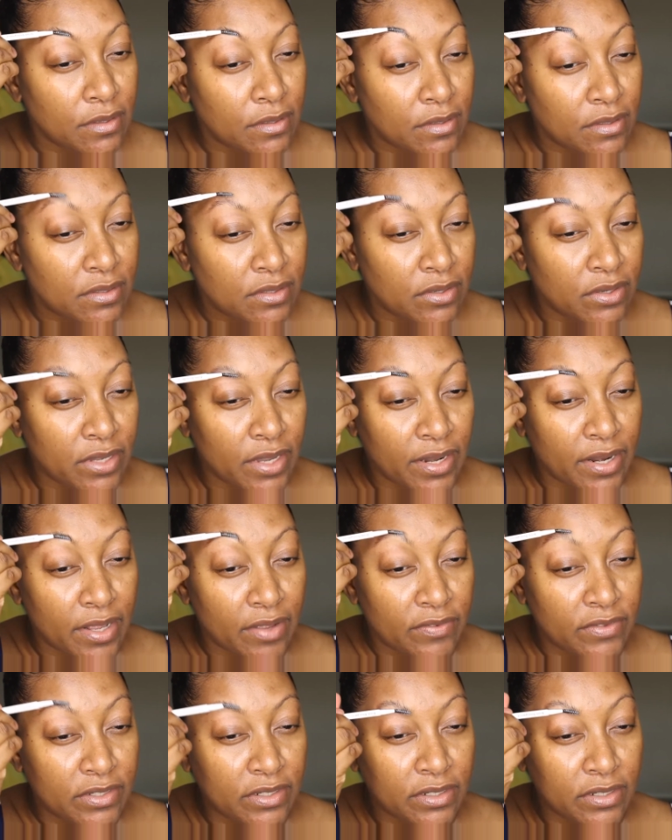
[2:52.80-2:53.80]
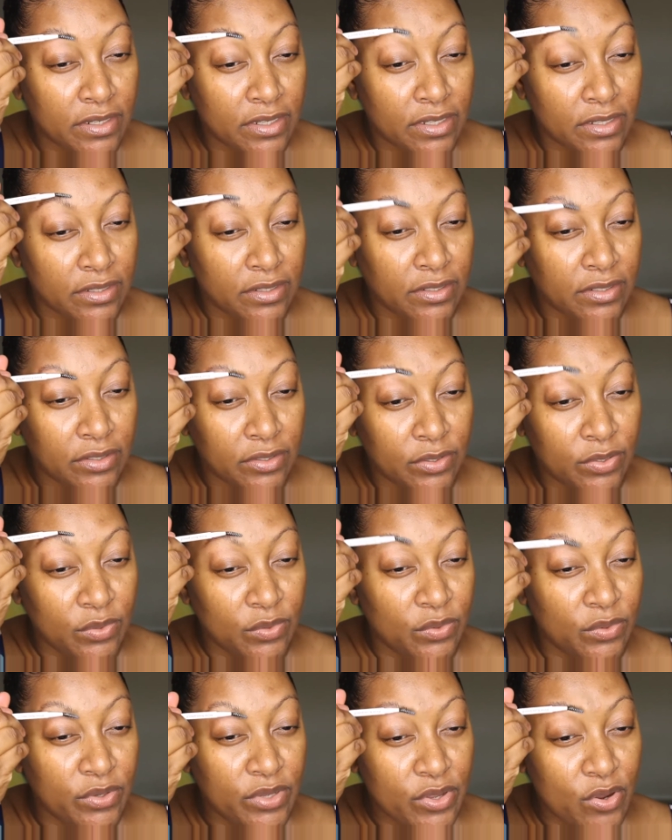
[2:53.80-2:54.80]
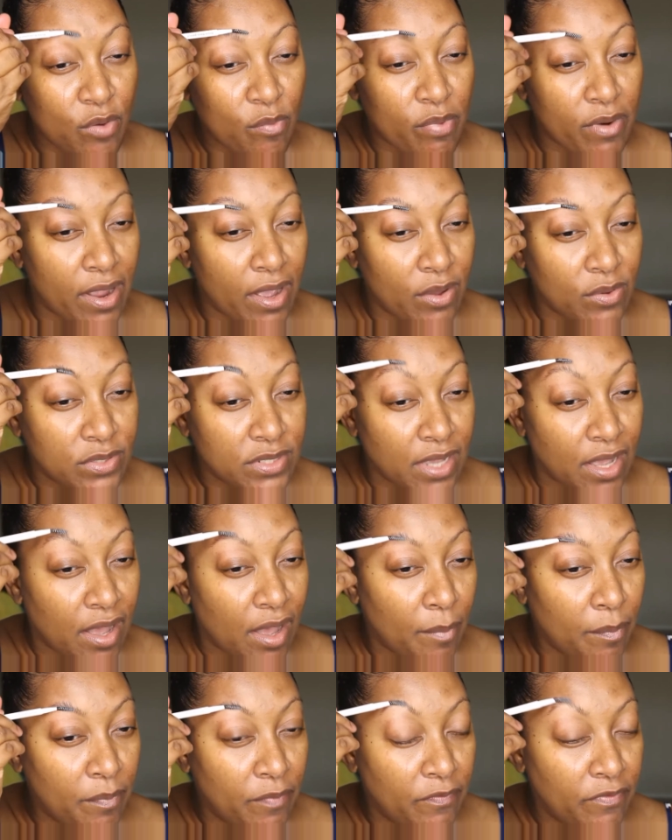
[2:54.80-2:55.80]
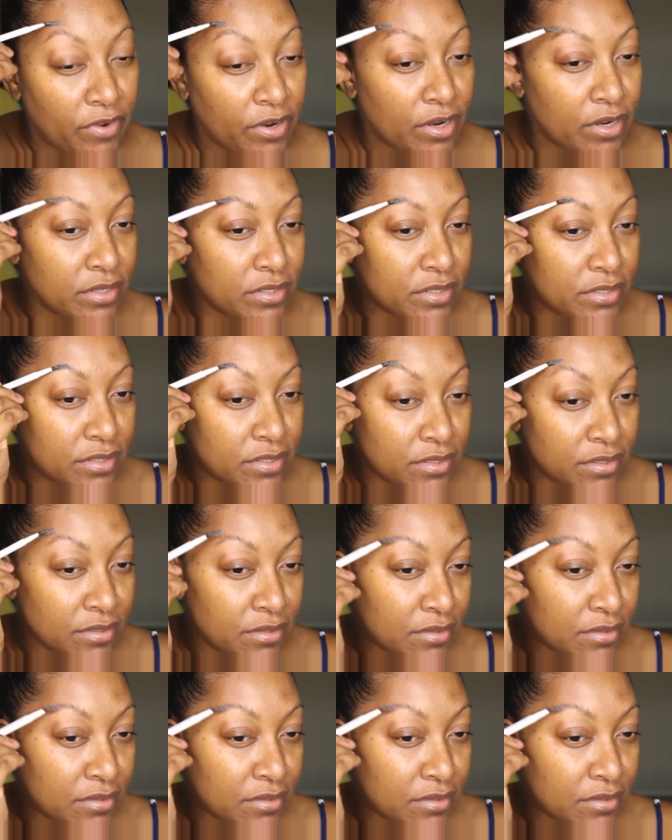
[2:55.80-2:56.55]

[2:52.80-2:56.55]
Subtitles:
So you kind of have to glue your brows up first,